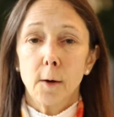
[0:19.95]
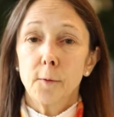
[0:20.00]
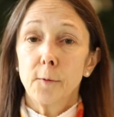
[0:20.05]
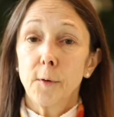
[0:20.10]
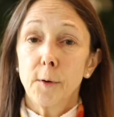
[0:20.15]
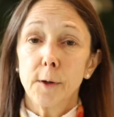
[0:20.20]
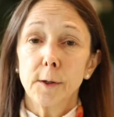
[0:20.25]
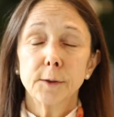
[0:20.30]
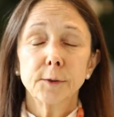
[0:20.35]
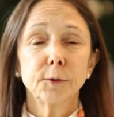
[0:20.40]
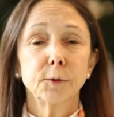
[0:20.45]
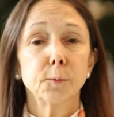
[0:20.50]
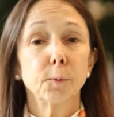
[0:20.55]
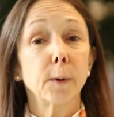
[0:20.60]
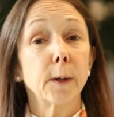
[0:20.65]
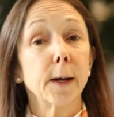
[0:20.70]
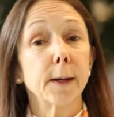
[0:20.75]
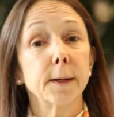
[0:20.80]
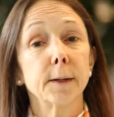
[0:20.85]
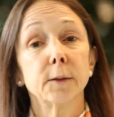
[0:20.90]
First,
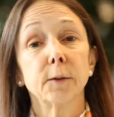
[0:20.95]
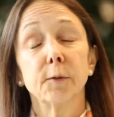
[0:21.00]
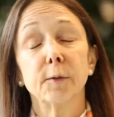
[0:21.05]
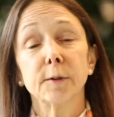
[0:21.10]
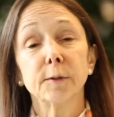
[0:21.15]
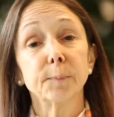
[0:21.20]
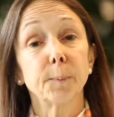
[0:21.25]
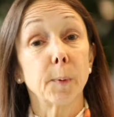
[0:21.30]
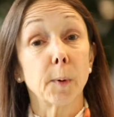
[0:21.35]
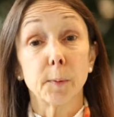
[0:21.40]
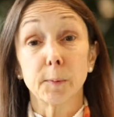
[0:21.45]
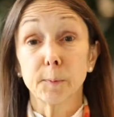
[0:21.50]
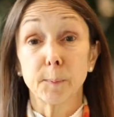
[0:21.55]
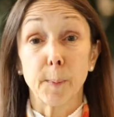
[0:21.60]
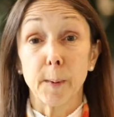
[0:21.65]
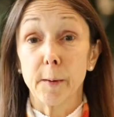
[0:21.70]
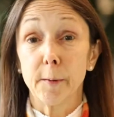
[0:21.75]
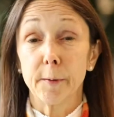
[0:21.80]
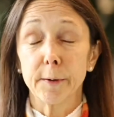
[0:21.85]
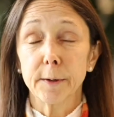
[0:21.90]
we can increase
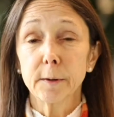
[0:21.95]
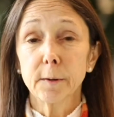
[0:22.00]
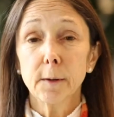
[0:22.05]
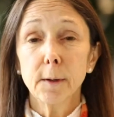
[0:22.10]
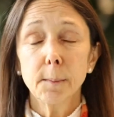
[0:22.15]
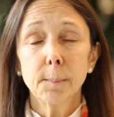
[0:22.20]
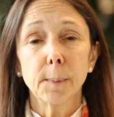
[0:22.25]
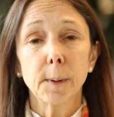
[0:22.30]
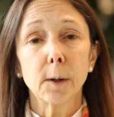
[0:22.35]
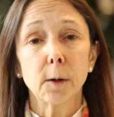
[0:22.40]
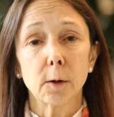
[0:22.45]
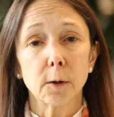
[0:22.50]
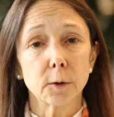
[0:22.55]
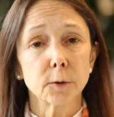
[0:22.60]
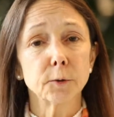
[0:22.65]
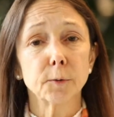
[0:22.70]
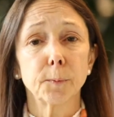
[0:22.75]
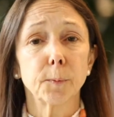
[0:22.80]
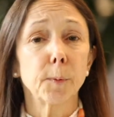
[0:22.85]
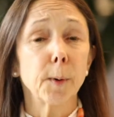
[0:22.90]
prosperity
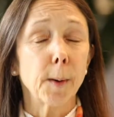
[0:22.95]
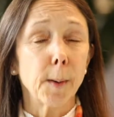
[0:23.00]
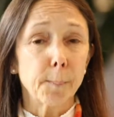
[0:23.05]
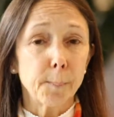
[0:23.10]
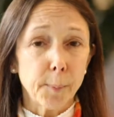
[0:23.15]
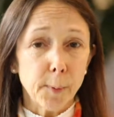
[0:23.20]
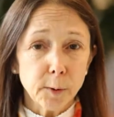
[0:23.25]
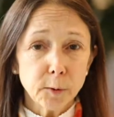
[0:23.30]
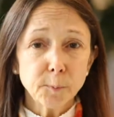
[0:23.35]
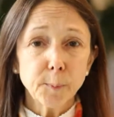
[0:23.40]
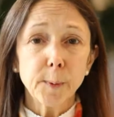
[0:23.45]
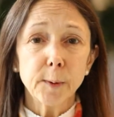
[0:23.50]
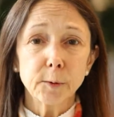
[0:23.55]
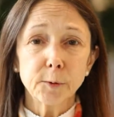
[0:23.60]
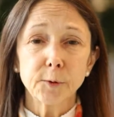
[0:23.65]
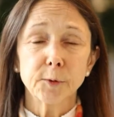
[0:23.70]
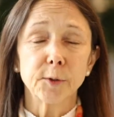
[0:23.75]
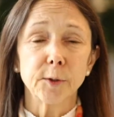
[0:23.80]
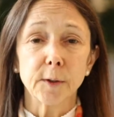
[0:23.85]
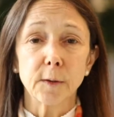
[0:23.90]
because a
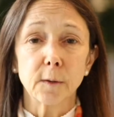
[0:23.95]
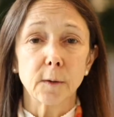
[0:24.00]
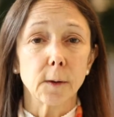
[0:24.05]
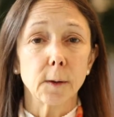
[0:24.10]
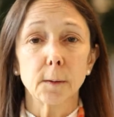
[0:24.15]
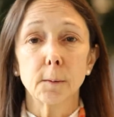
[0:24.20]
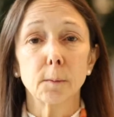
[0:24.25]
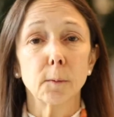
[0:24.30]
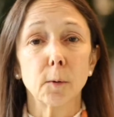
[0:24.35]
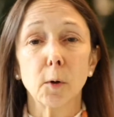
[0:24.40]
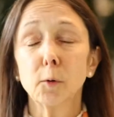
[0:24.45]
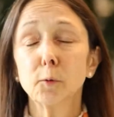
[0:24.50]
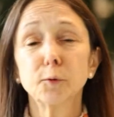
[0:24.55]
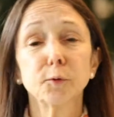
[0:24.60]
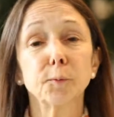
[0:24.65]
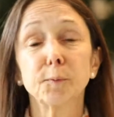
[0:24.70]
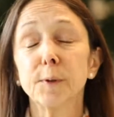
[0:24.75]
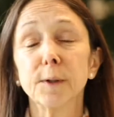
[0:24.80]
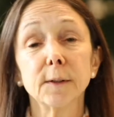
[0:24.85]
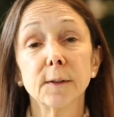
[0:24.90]
prosperous city,
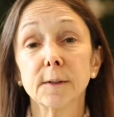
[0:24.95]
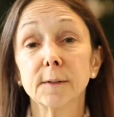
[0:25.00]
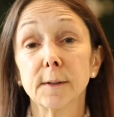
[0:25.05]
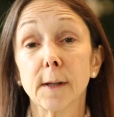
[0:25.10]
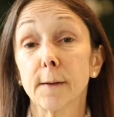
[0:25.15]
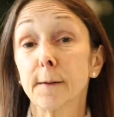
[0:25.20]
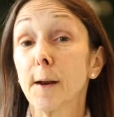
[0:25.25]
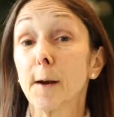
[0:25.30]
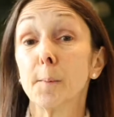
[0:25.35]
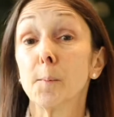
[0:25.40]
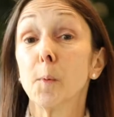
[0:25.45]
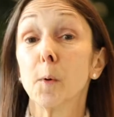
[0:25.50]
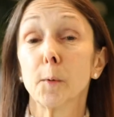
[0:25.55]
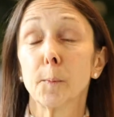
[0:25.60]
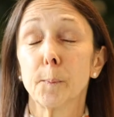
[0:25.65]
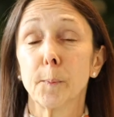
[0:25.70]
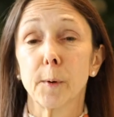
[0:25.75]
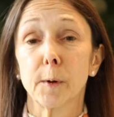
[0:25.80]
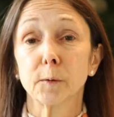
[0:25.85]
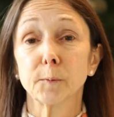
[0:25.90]
those cities that are
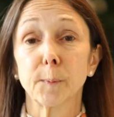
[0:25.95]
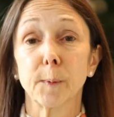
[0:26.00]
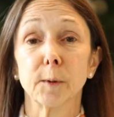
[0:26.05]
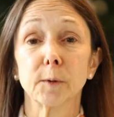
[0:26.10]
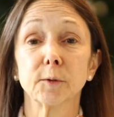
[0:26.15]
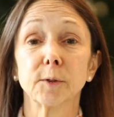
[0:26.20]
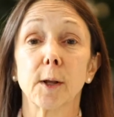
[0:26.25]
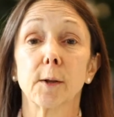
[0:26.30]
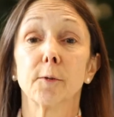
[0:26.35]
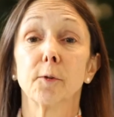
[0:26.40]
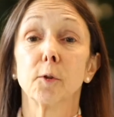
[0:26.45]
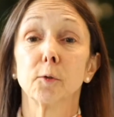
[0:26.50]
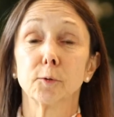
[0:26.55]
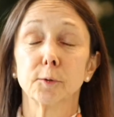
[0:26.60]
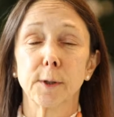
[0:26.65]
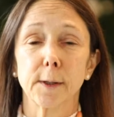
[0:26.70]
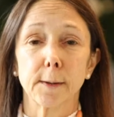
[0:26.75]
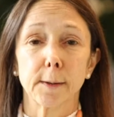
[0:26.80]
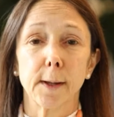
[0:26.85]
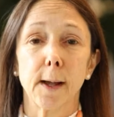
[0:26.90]
more prosperous are
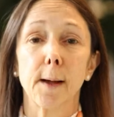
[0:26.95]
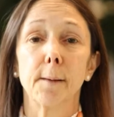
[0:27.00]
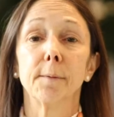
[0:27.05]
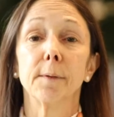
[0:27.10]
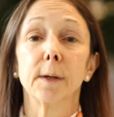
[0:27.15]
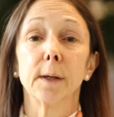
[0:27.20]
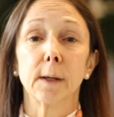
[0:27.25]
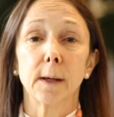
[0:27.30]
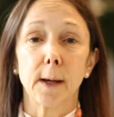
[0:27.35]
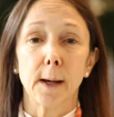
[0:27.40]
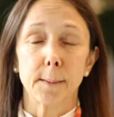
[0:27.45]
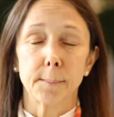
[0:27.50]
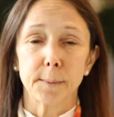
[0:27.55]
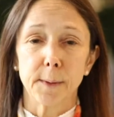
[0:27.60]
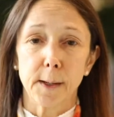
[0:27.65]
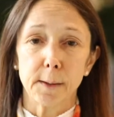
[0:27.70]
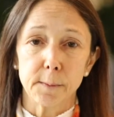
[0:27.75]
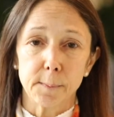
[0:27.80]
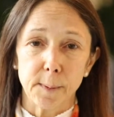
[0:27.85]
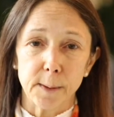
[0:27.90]
those that have income
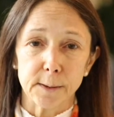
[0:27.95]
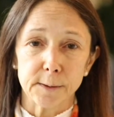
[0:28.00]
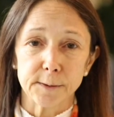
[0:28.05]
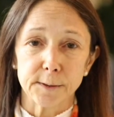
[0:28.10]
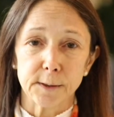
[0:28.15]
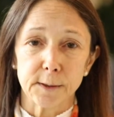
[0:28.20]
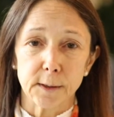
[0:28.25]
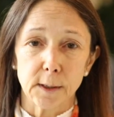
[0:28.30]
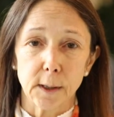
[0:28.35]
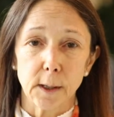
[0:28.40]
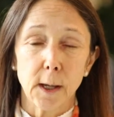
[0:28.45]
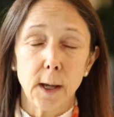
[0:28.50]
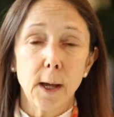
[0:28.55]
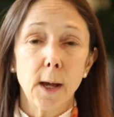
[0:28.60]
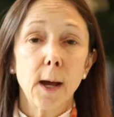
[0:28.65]
diversity.